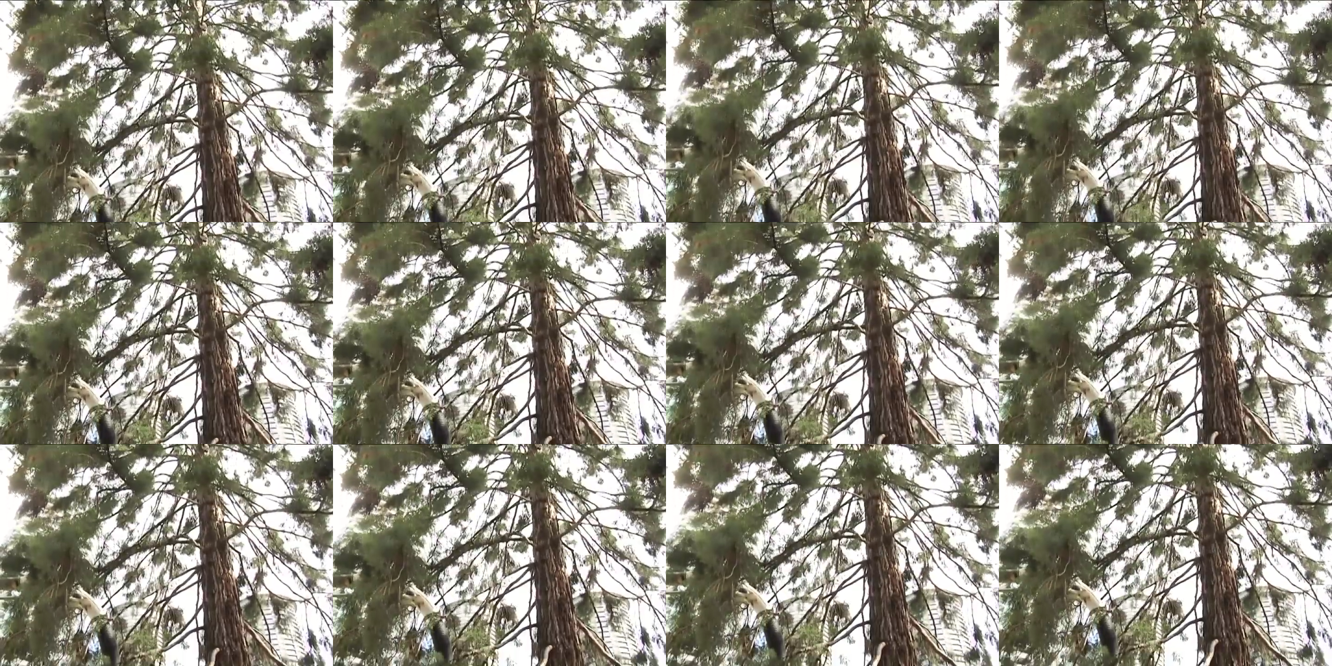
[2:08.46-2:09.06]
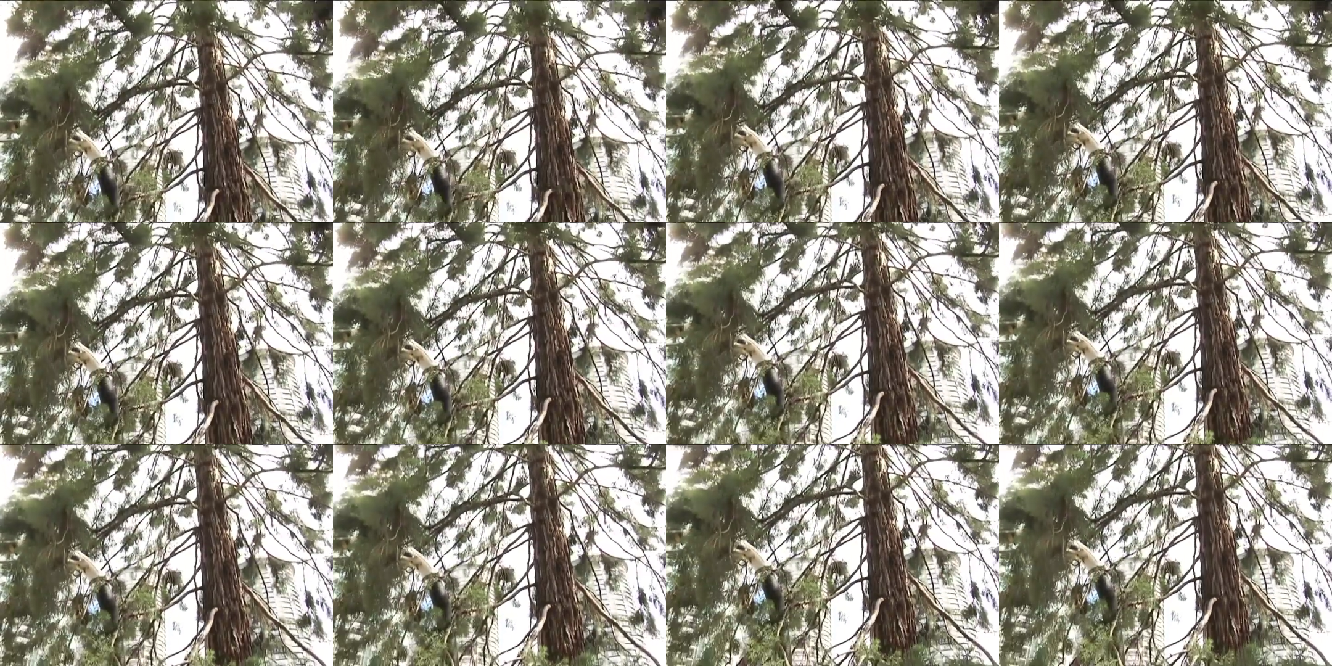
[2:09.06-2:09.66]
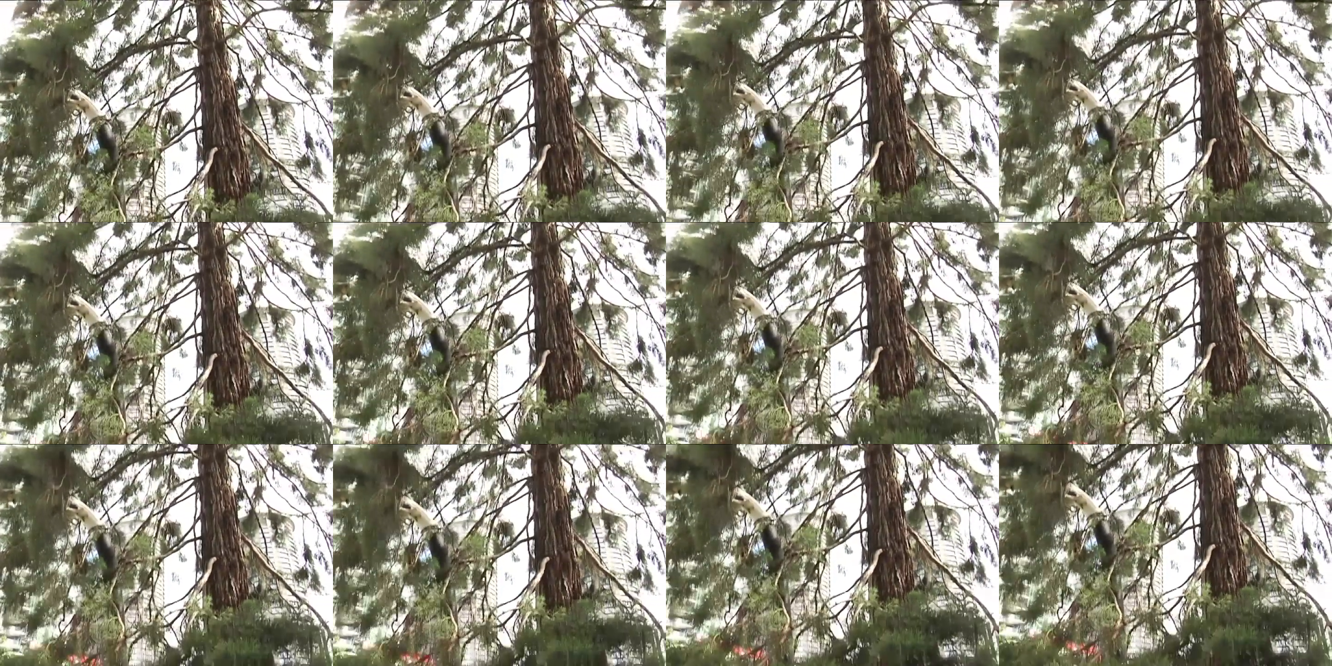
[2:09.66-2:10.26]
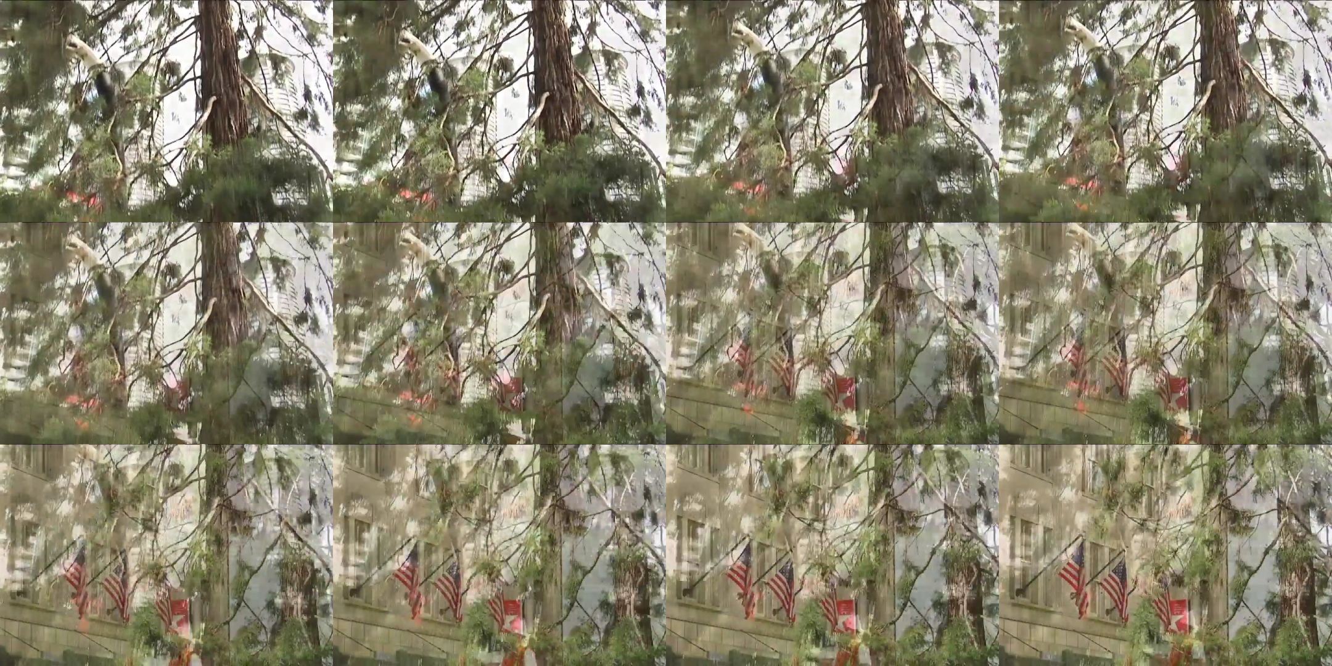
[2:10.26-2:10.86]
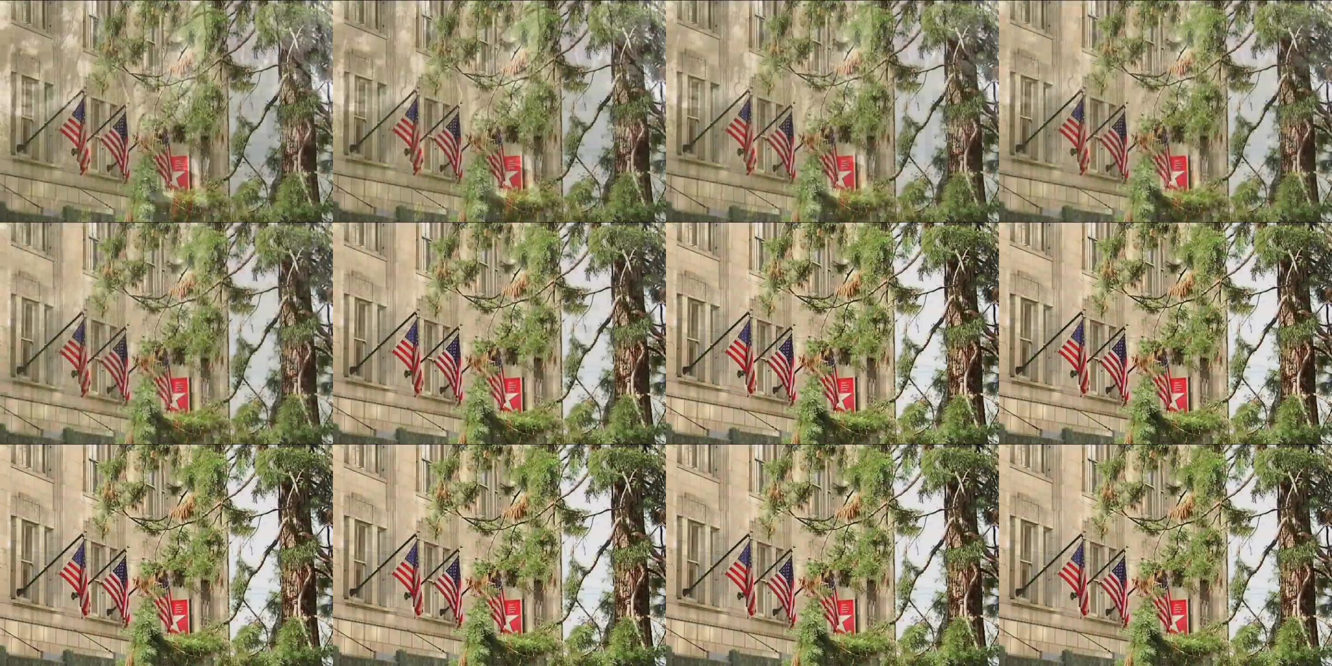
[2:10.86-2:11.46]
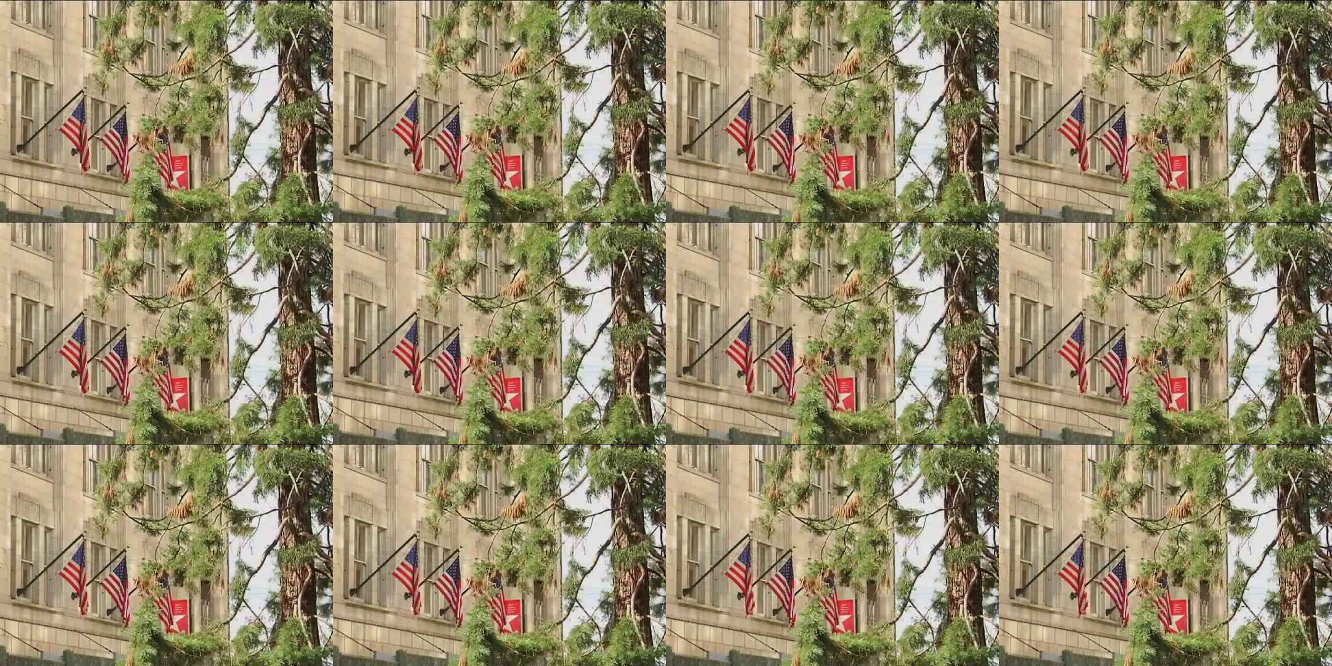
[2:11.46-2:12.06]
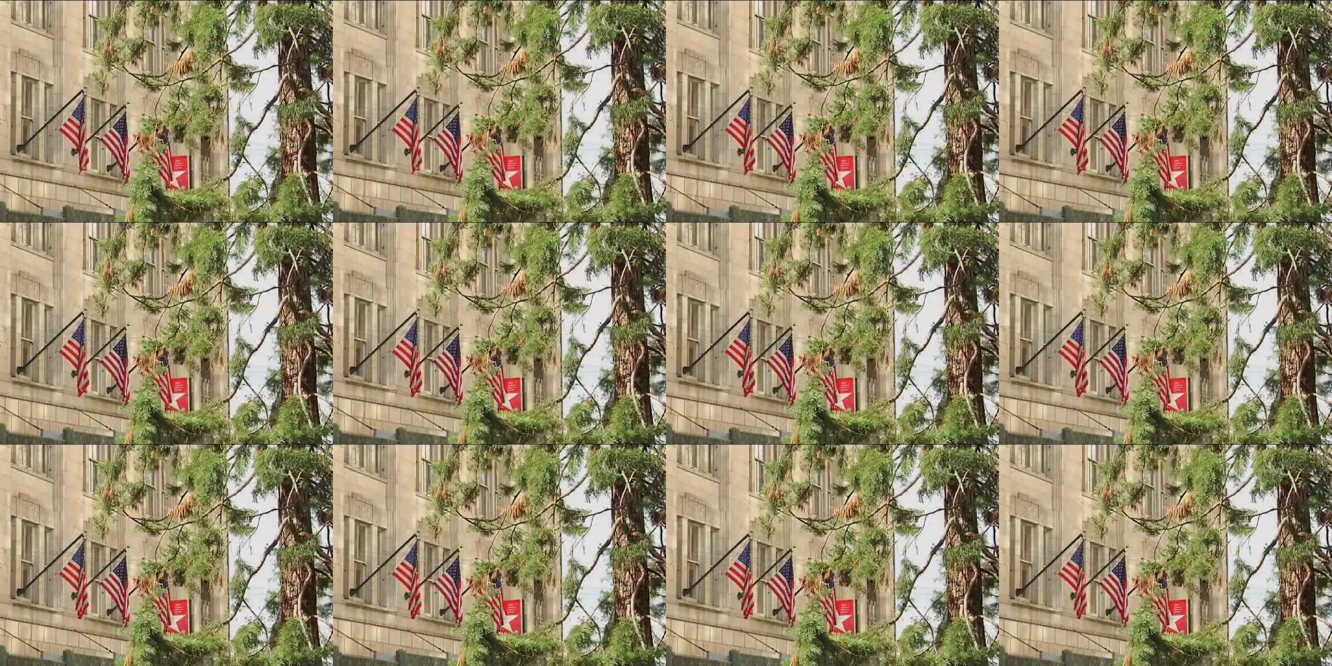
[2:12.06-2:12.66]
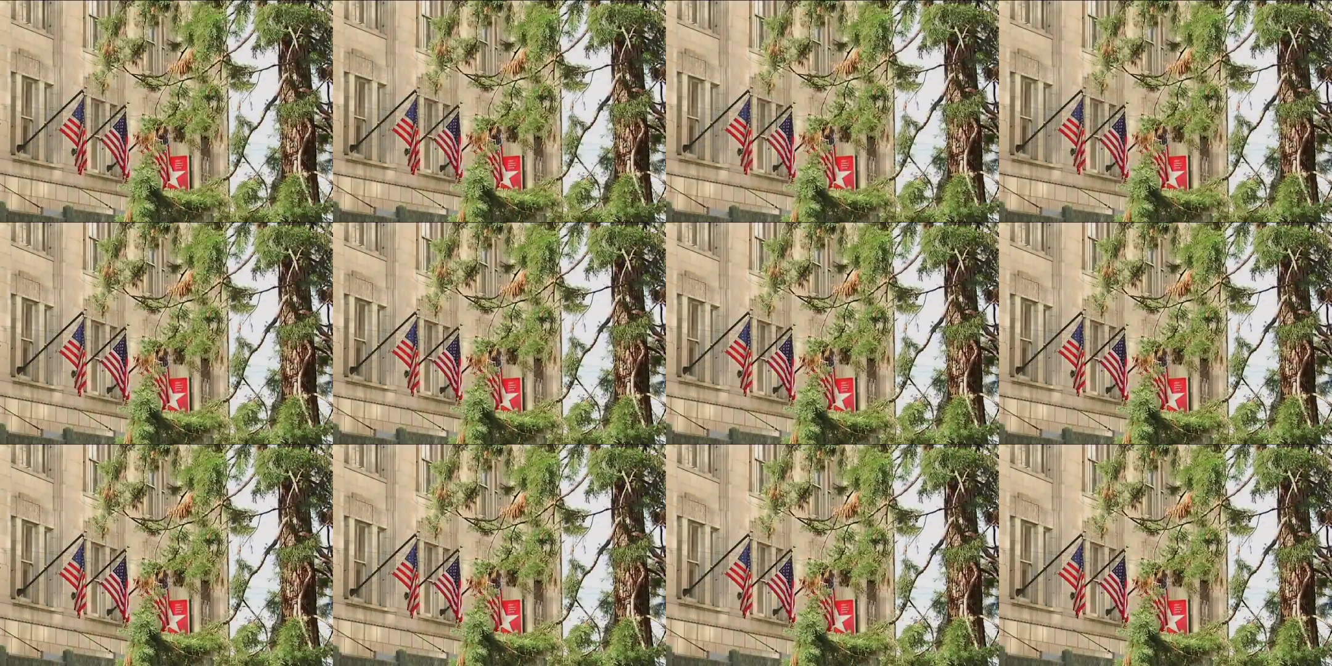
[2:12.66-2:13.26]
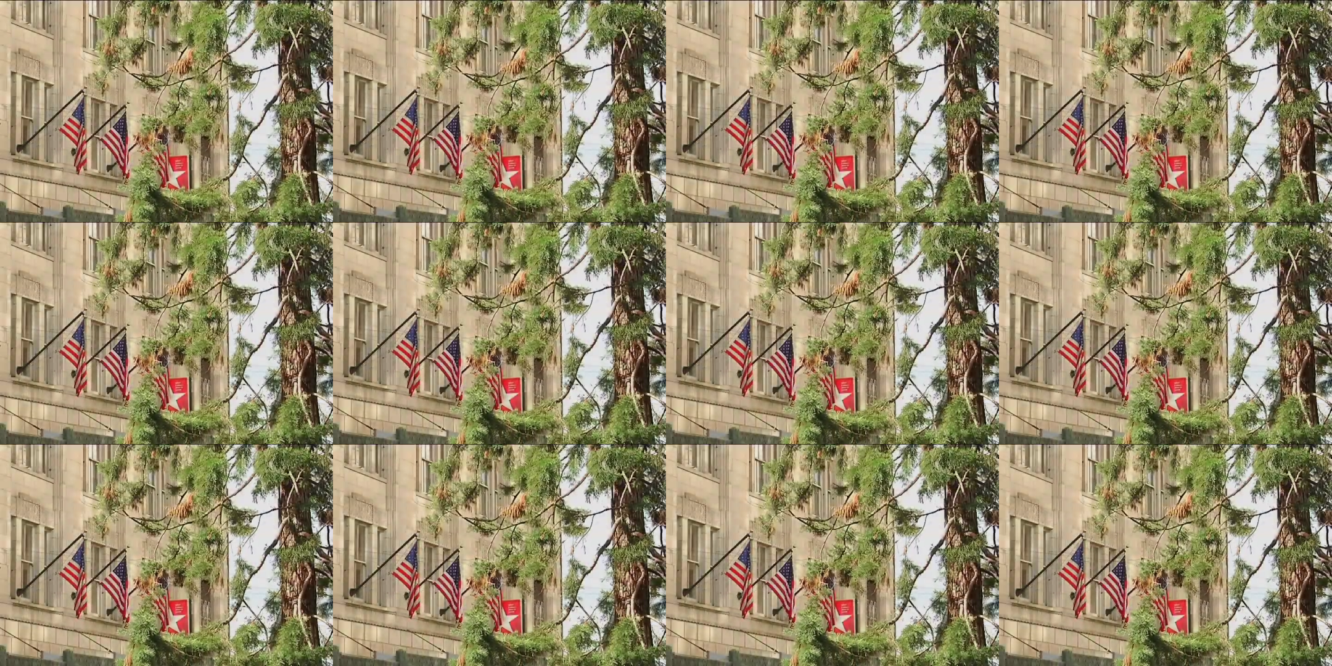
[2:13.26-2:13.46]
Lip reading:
[unreadable: no face in view]